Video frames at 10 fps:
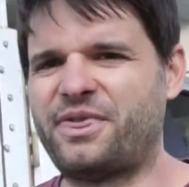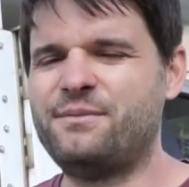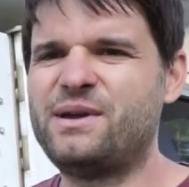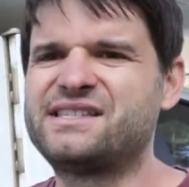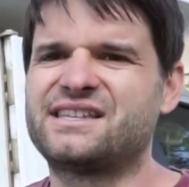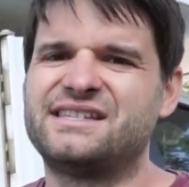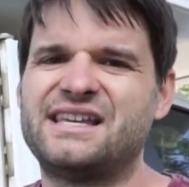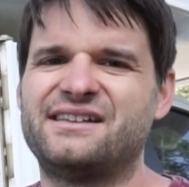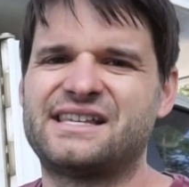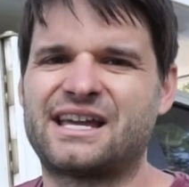It basically
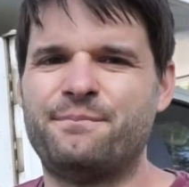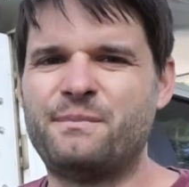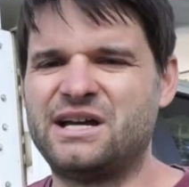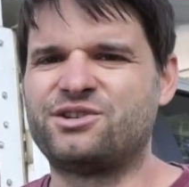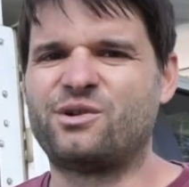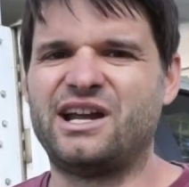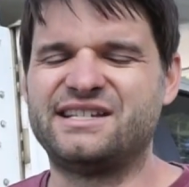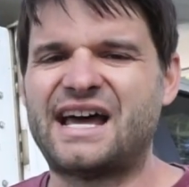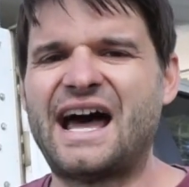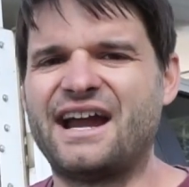sounds like a mud terrain
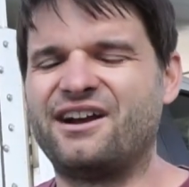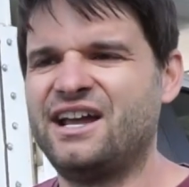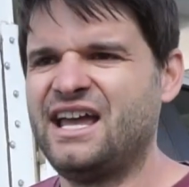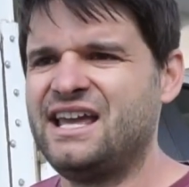tire.